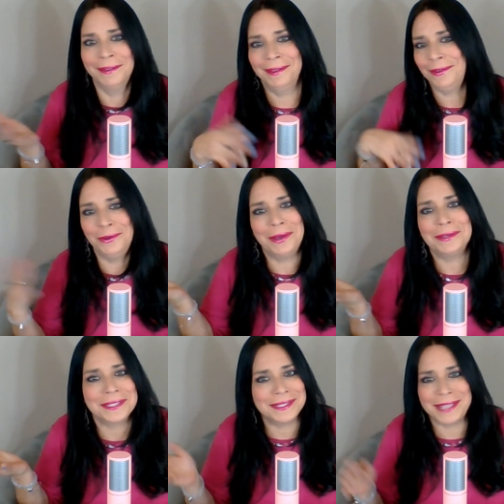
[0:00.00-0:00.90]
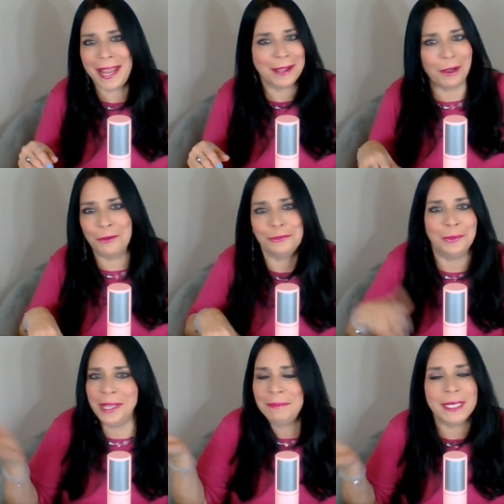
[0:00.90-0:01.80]
I don't know how else to say it, go through
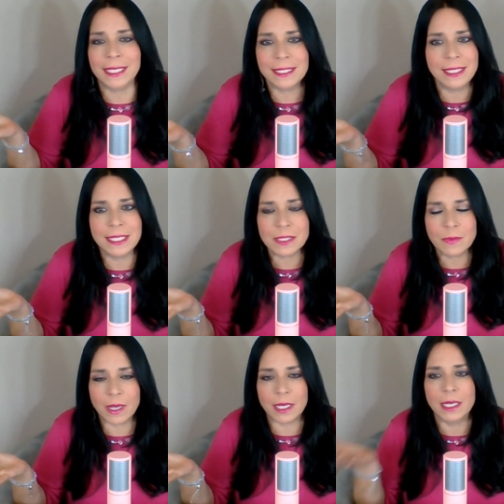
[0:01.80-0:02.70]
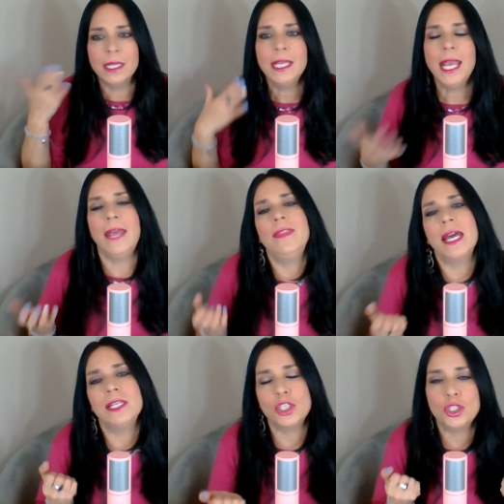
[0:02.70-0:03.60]
him to get to this one. And that
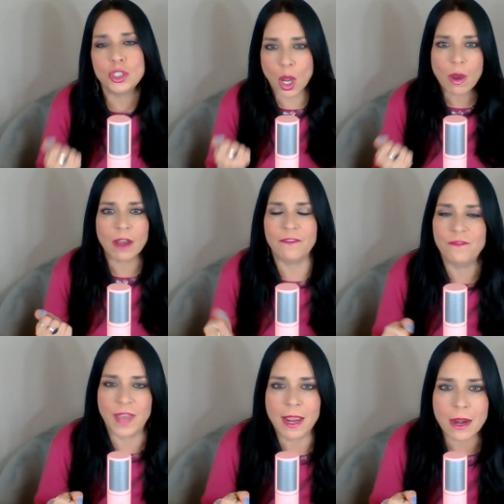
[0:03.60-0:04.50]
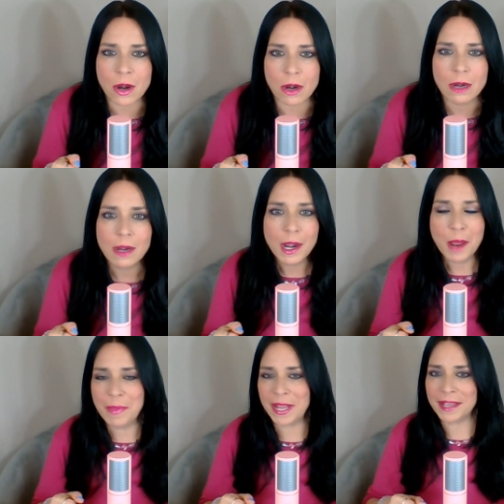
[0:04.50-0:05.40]
is so unfair,
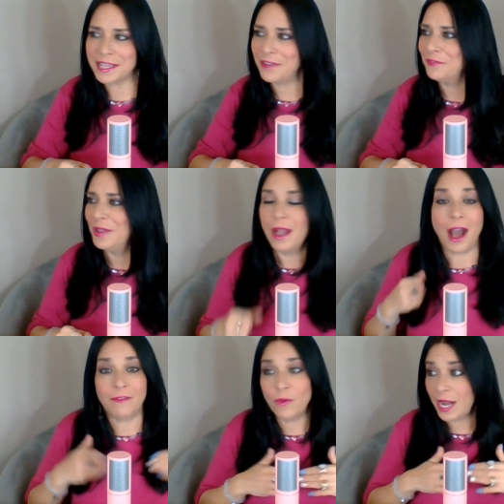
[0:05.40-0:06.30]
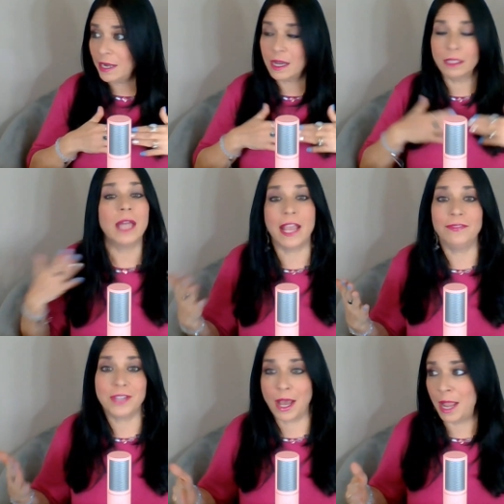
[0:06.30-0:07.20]
because I've waited a
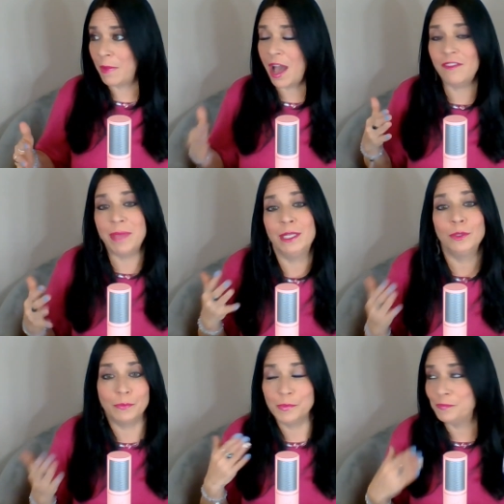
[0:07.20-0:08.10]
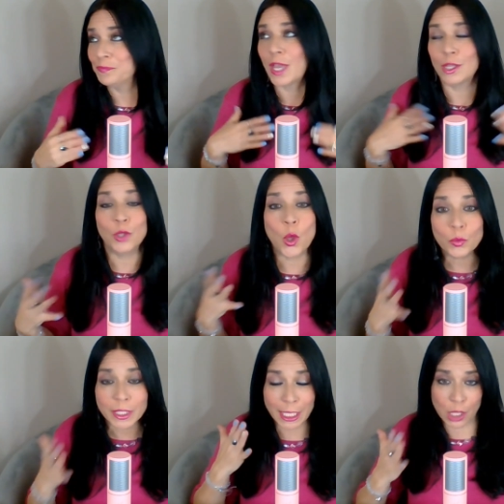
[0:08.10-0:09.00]
lifetime. I have been
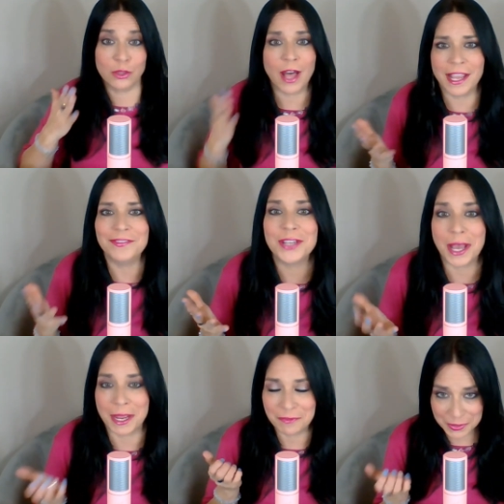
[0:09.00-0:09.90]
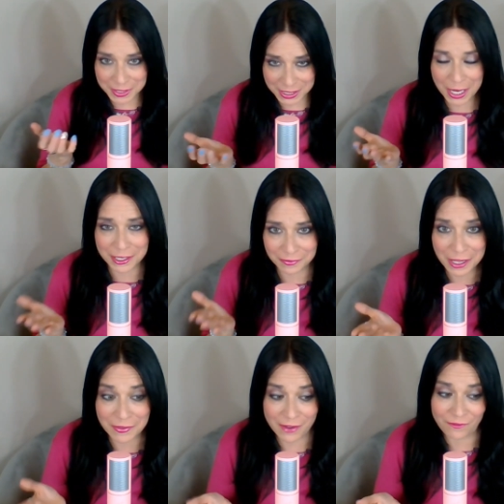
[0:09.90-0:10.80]
lonely a lifetime for this kind of
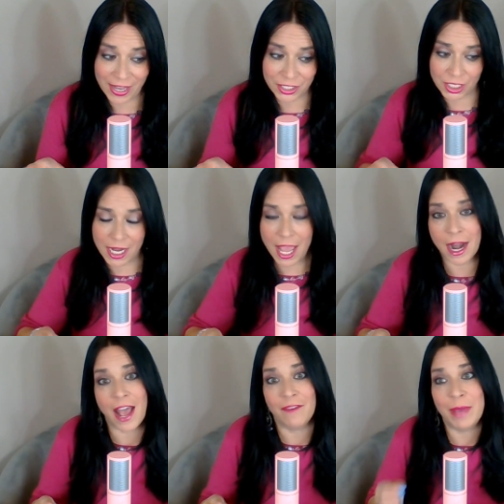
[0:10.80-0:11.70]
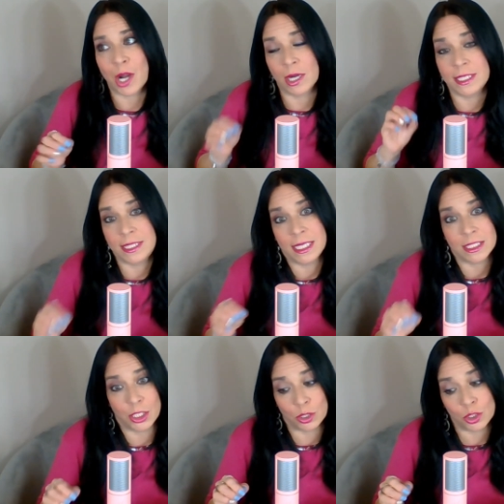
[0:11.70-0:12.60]
love and affection, and I have been on a
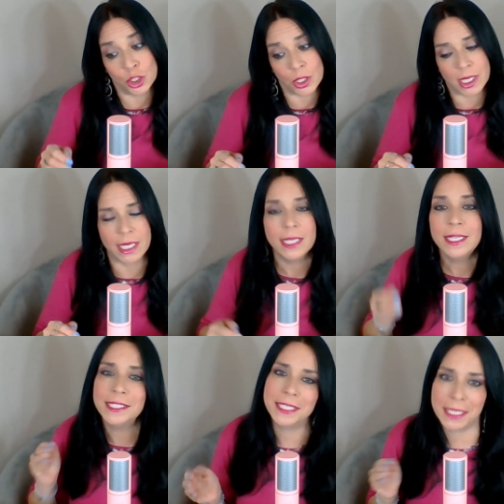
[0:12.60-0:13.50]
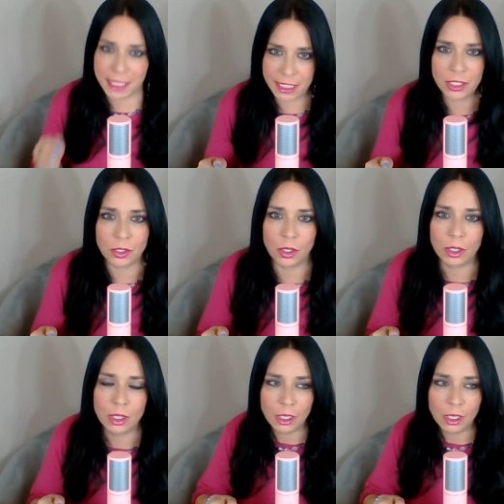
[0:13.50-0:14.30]
6-year journey to heal